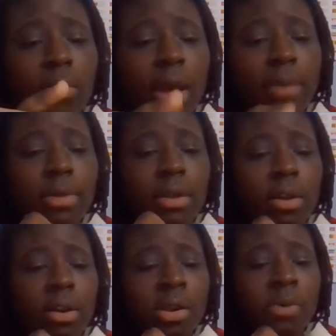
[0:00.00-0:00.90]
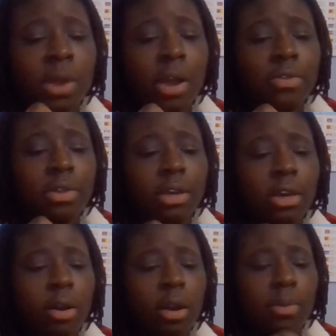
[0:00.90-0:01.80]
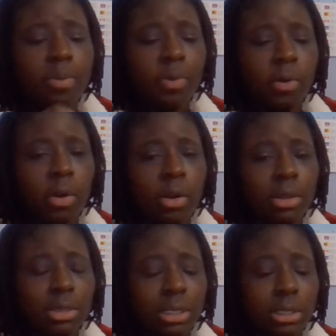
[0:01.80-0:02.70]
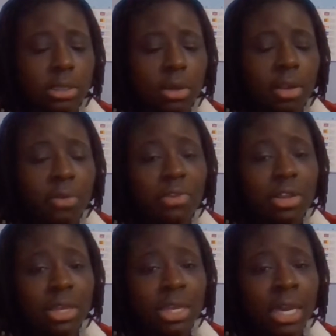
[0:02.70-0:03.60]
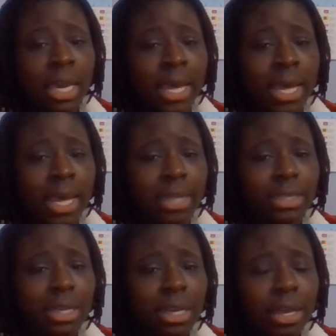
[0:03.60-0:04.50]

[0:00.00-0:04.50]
Wrap the yarn around the cardboard, stirring with the end,